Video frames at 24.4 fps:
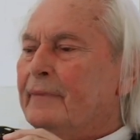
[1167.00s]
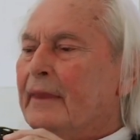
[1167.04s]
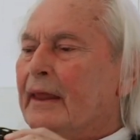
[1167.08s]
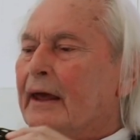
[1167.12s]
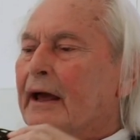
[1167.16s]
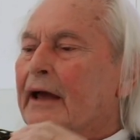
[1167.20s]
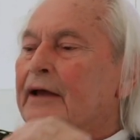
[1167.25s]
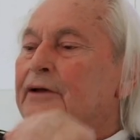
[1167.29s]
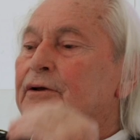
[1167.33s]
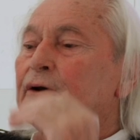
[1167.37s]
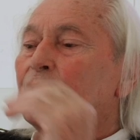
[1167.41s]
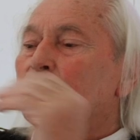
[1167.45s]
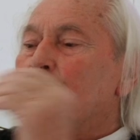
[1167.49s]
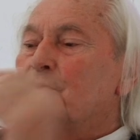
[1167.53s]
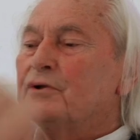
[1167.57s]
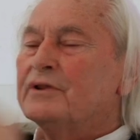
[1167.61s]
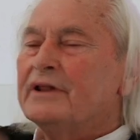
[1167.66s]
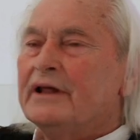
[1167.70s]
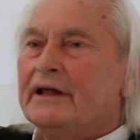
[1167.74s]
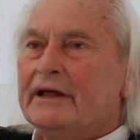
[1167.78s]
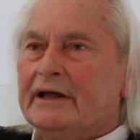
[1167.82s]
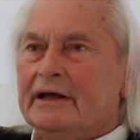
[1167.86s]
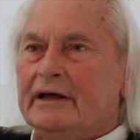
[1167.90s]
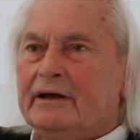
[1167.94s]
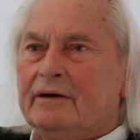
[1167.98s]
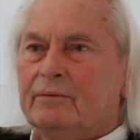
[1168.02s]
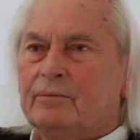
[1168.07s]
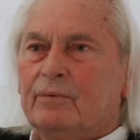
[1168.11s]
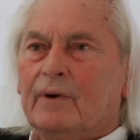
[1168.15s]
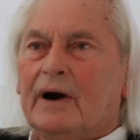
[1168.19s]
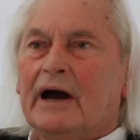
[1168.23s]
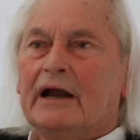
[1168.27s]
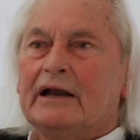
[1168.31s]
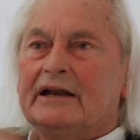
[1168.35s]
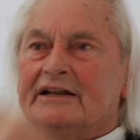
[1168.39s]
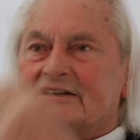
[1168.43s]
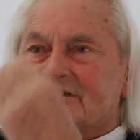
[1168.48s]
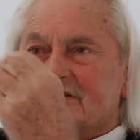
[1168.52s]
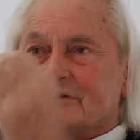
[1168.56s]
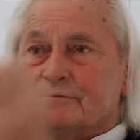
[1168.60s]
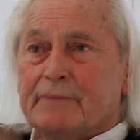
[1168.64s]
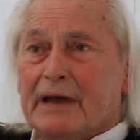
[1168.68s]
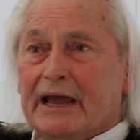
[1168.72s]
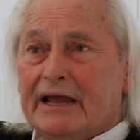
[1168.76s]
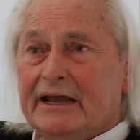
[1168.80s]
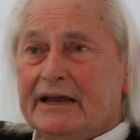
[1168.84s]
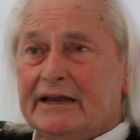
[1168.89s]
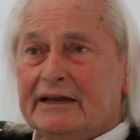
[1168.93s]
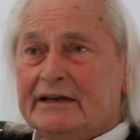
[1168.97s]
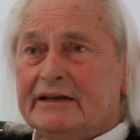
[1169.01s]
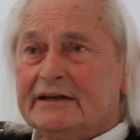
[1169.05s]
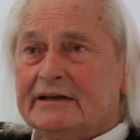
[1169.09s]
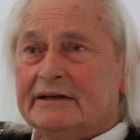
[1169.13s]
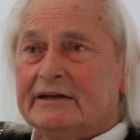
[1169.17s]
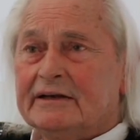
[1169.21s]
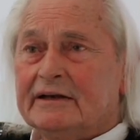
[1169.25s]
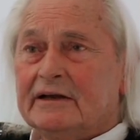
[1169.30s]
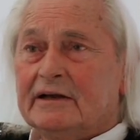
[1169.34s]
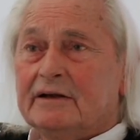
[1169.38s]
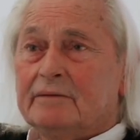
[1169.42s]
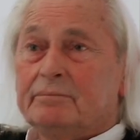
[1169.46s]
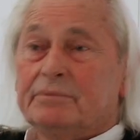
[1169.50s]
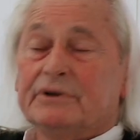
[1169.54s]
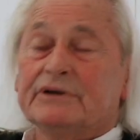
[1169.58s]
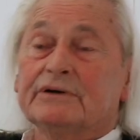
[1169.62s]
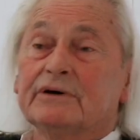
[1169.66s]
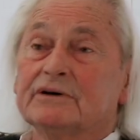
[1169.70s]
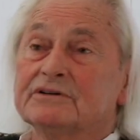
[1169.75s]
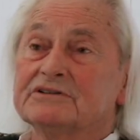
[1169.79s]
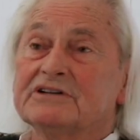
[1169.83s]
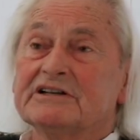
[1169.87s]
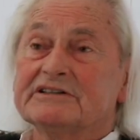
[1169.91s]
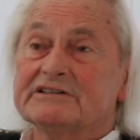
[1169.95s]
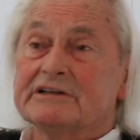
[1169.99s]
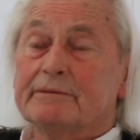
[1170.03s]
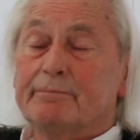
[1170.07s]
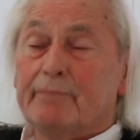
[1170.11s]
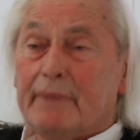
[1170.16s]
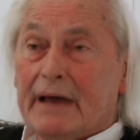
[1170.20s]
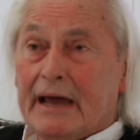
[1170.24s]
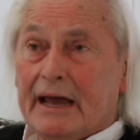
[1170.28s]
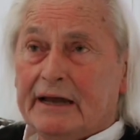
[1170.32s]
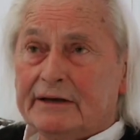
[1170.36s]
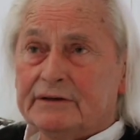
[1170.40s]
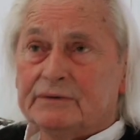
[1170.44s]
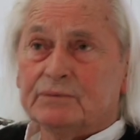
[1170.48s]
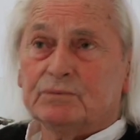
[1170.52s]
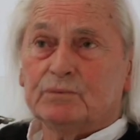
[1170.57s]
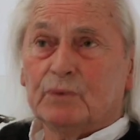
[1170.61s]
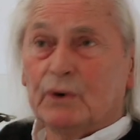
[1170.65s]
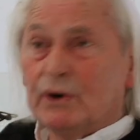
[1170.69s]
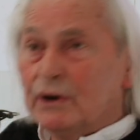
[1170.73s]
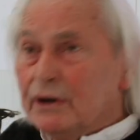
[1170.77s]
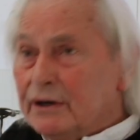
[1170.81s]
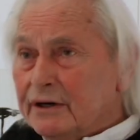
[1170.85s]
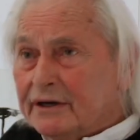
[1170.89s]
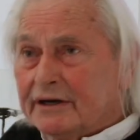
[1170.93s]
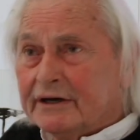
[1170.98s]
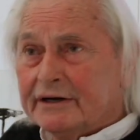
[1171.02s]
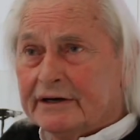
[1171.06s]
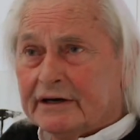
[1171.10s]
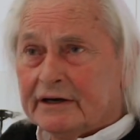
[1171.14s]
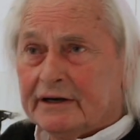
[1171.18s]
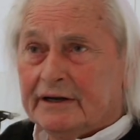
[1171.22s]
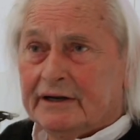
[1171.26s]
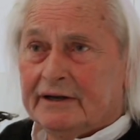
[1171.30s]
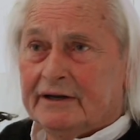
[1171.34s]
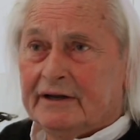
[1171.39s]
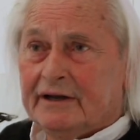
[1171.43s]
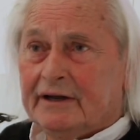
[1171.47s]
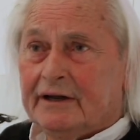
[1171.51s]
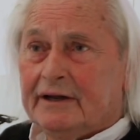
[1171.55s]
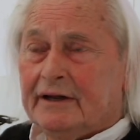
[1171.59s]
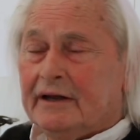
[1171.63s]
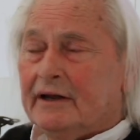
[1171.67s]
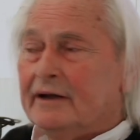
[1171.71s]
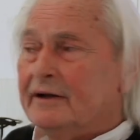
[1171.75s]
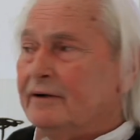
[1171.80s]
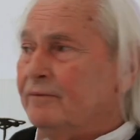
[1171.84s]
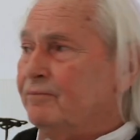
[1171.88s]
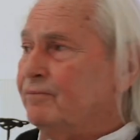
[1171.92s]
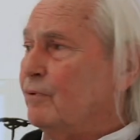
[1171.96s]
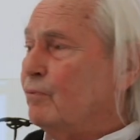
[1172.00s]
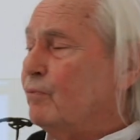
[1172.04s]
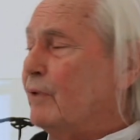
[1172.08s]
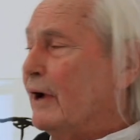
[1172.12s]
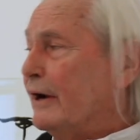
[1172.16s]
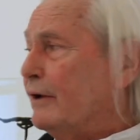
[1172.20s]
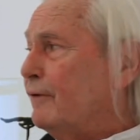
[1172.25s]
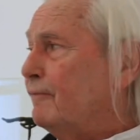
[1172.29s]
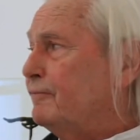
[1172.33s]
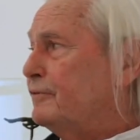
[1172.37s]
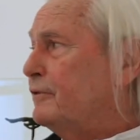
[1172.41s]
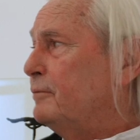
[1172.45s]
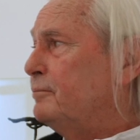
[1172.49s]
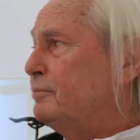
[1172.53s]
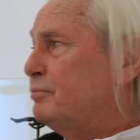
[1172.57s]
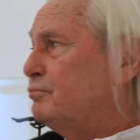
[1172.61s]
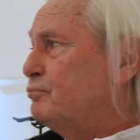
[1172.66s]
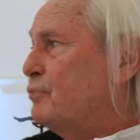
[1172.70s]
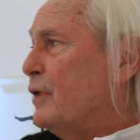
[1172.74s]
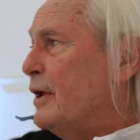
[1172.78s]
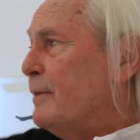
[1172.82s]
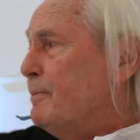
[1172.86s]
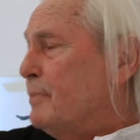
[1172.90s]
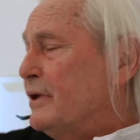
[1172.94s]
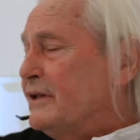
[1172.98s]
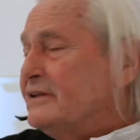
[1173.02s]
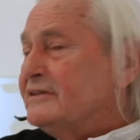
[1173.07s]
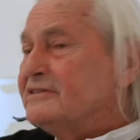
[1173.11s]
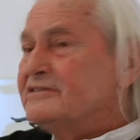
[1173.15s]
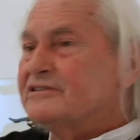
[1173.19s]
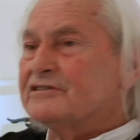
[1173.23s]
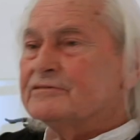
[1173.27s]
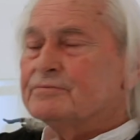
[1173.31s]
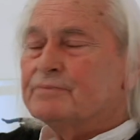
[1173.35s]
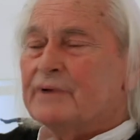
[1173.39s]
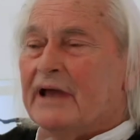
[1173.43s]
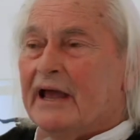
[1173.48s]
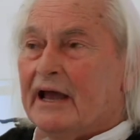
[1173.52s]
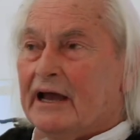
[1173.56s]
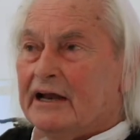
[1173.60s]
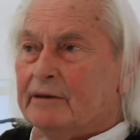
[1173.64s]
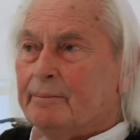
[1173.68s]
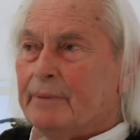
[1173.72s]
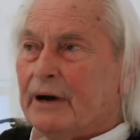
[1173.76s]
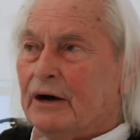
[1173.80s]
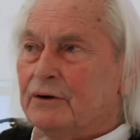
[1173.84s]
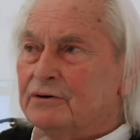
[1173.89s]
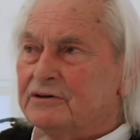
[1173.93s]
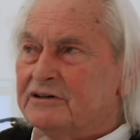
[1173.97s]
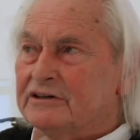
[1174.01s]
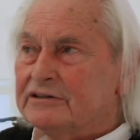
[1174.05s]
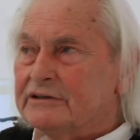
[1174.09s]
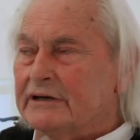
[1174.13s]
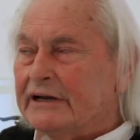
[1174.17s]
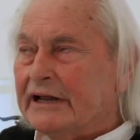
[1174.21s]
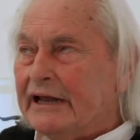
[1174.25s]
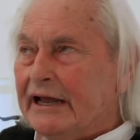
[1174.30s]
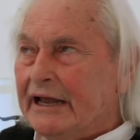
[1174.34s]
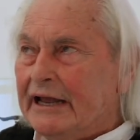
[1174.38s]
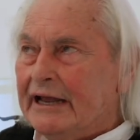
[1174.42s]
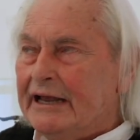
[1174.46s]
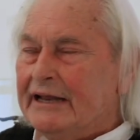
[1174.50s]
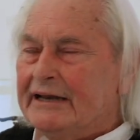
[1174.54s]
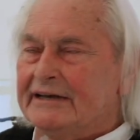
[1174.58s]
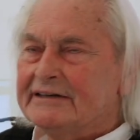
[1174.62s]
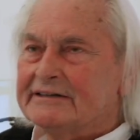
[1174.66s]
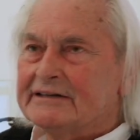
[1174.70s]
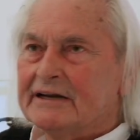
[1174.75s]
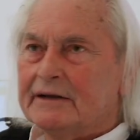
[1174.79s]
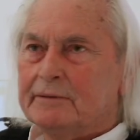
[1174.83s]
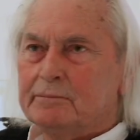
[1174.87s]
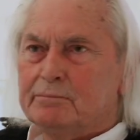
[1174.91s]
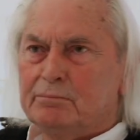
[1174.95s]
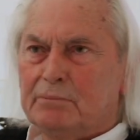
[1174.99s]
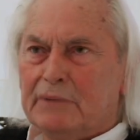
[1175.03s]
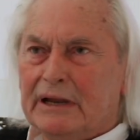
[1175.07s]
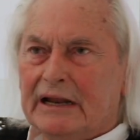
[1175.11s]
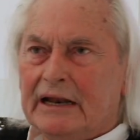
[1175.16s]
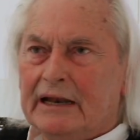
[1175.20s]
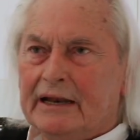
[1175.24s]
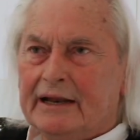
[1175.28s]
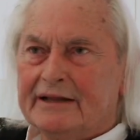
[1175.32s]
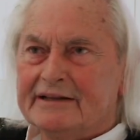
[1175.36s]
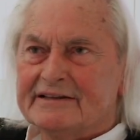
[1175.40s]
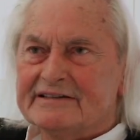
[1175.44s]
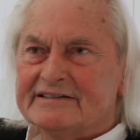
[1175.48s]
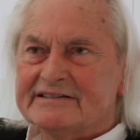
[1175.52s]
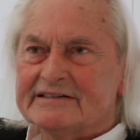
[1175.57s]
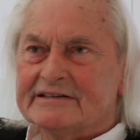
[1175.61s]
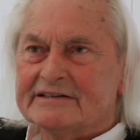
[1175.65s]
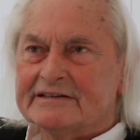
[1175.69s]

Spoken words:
I go there while it's made, because it's a mad work. For one of the ribbons, we had about 8 million